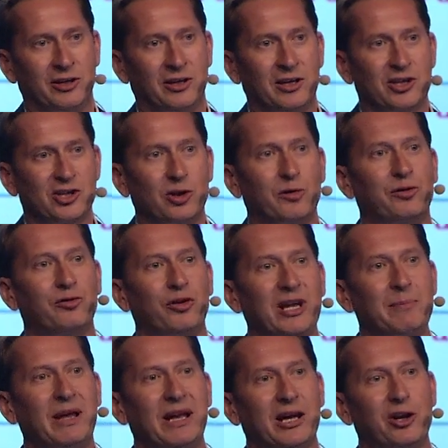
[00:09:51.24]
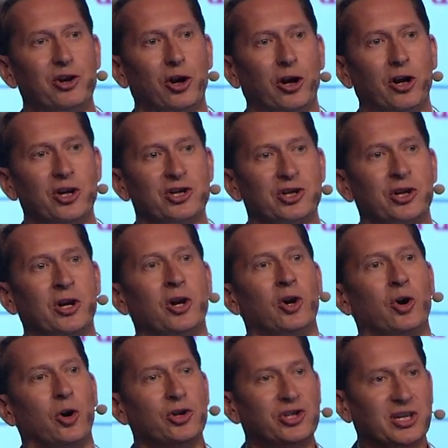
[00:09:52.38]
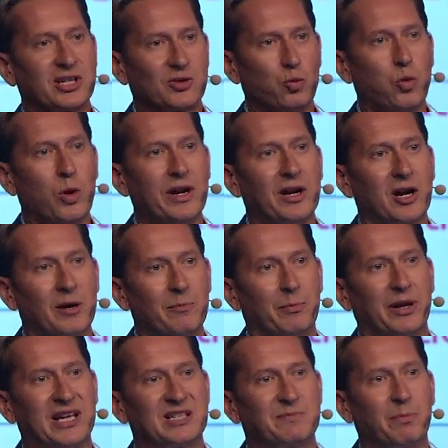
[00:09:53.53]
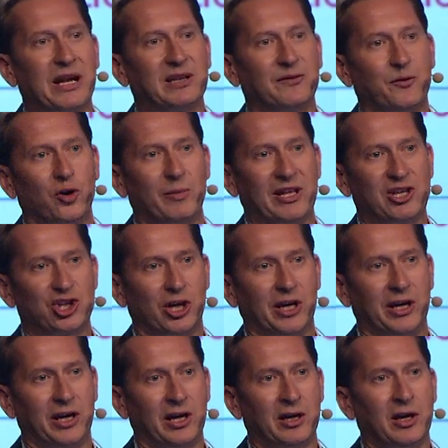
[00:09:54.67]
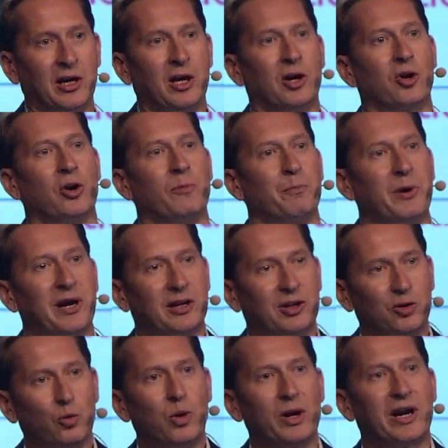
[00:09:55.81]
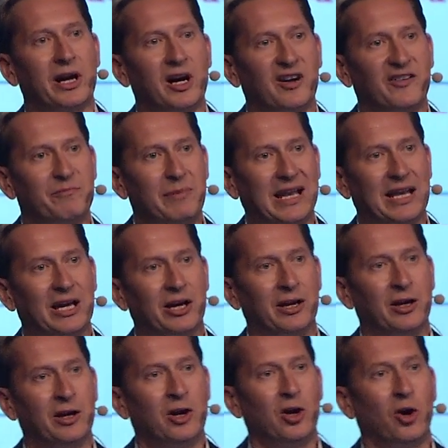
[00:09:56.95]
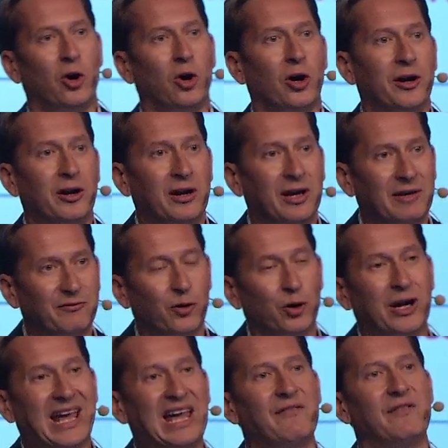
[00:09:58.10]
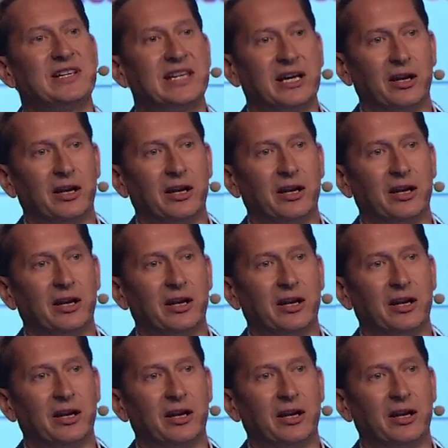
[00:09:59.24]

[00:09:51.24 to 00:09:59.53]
So $3 billion on just one company's platform in China, compared to 1.5 billion for every single